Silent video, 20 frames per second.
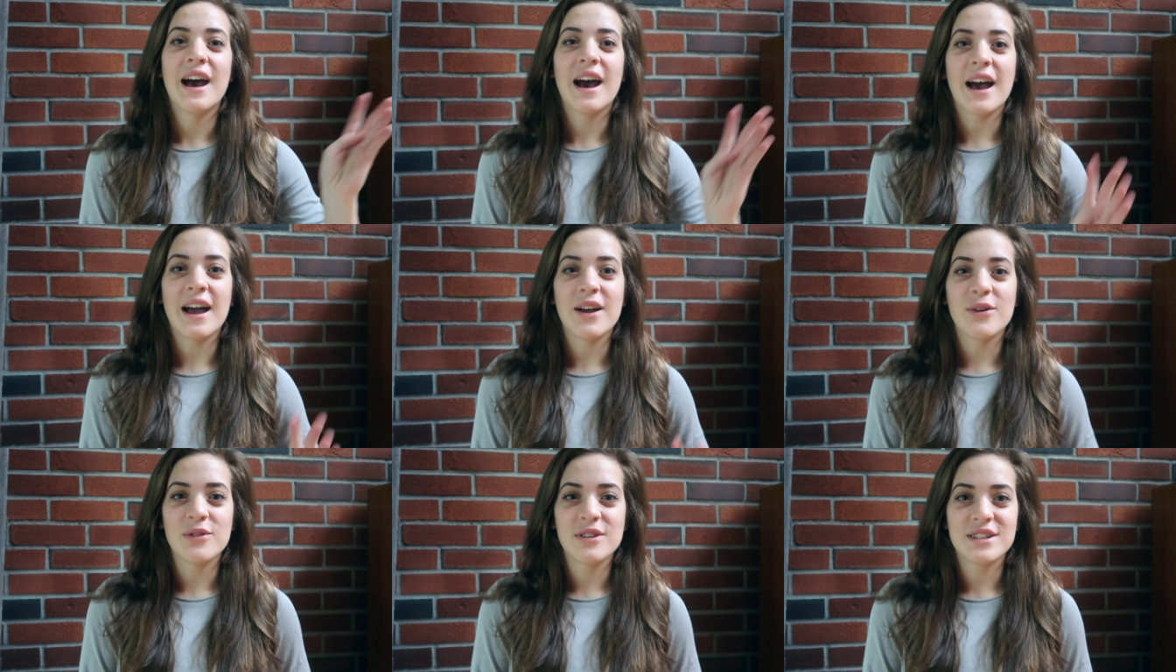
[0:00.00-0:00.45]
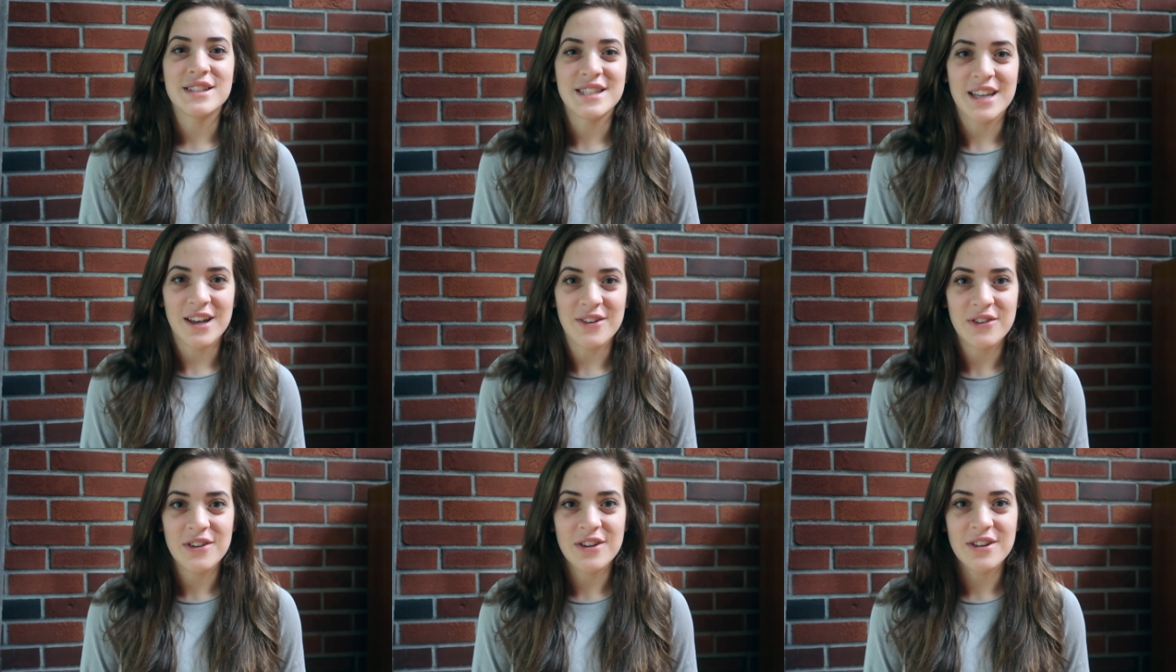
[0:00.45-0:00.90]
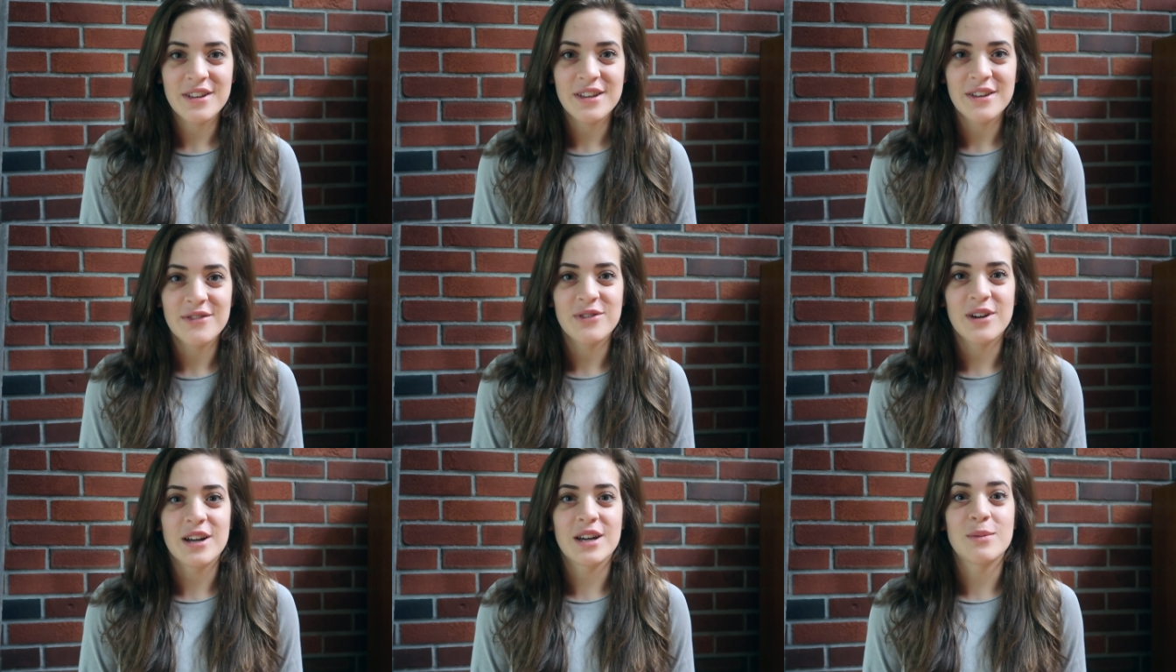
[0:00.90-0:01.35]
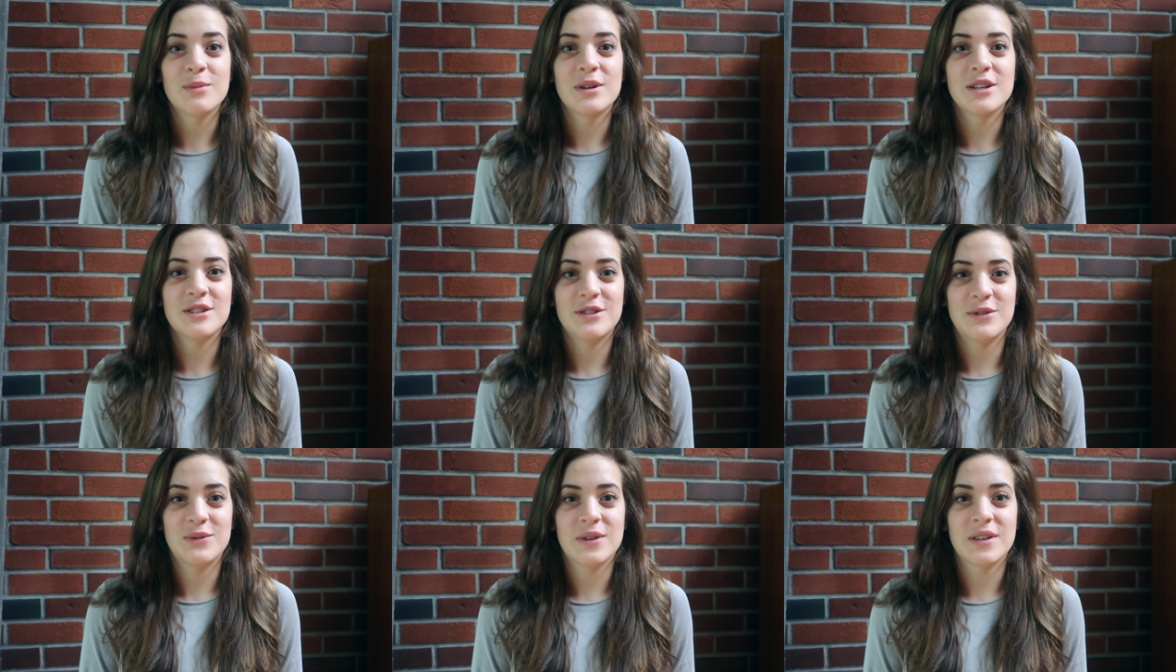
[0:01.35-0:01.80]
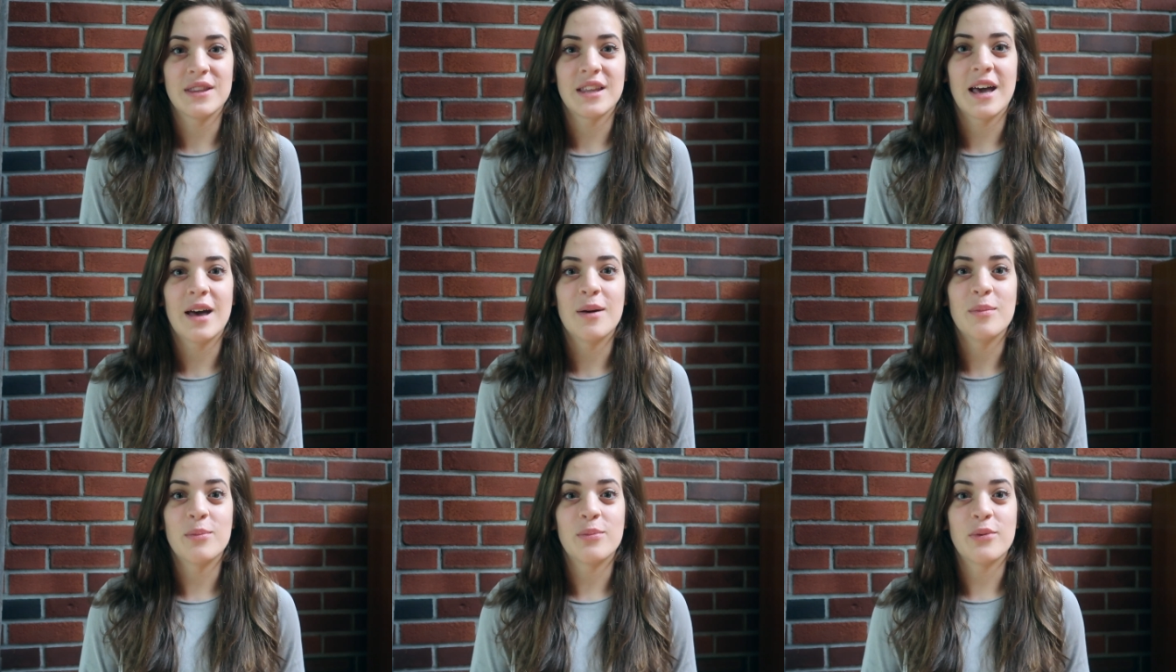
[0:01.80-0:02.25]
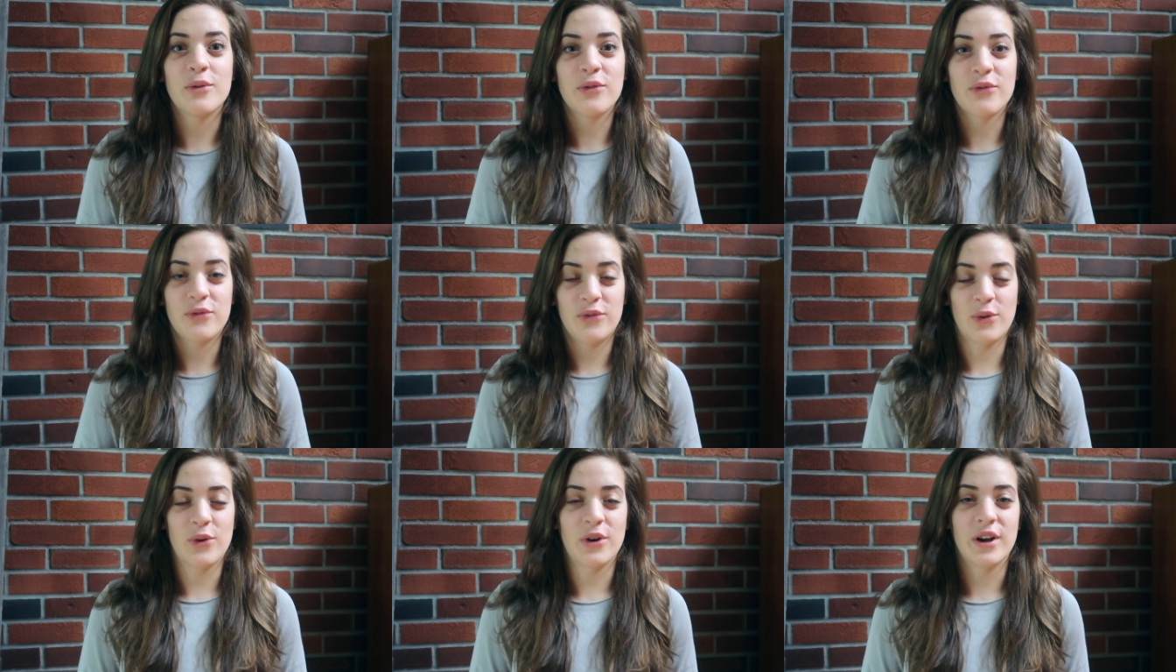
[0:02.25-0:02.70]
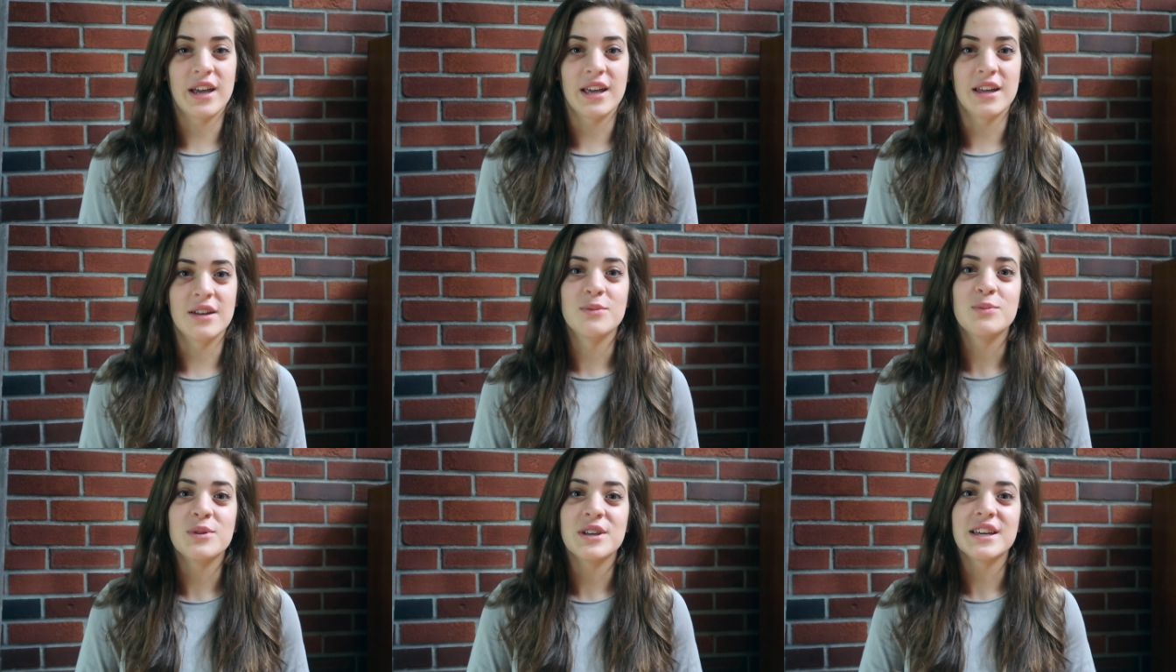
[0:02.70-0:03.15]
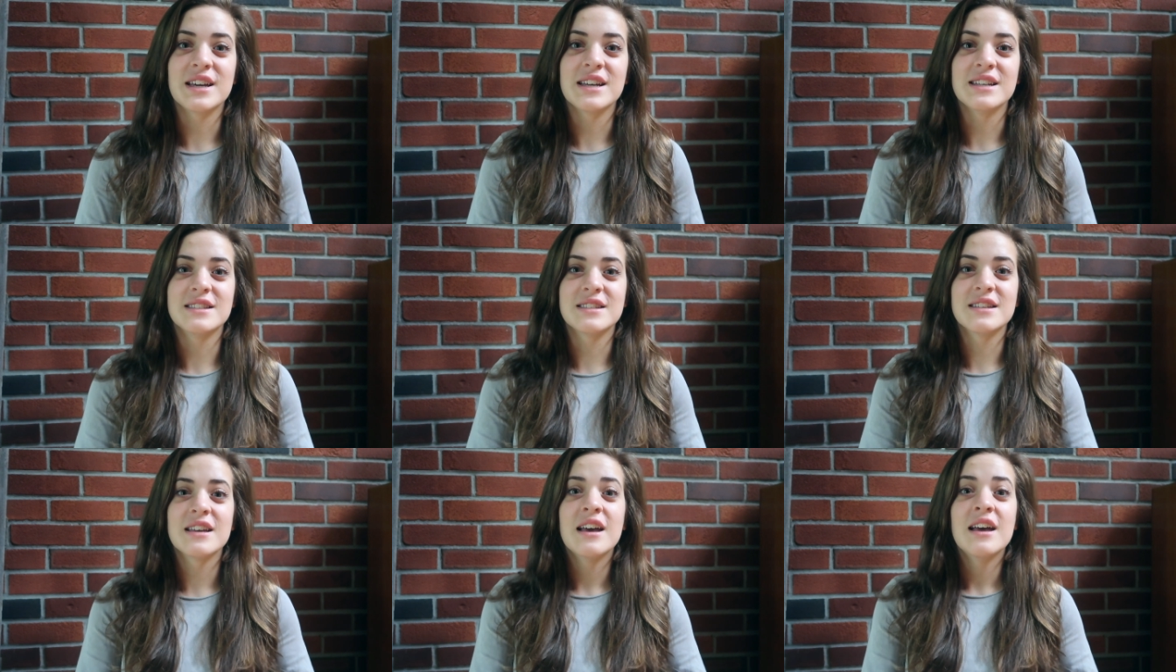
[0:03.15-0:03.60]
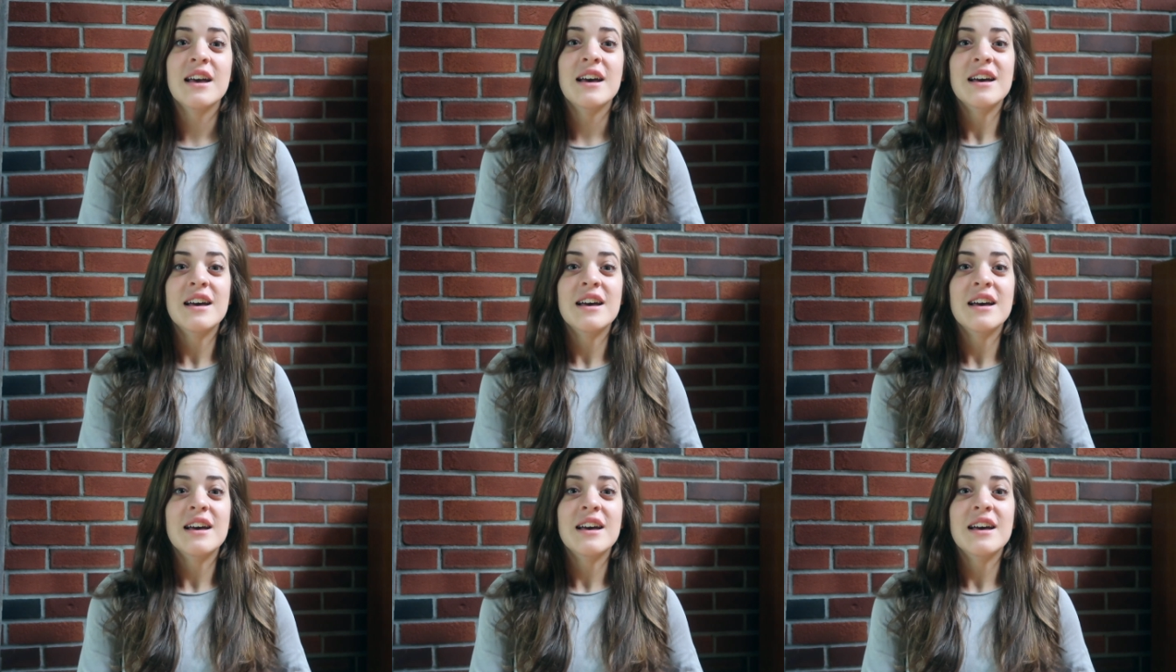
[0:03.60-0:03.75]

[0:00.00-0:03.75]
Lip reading: I would definitely recommend doing that beforehand, because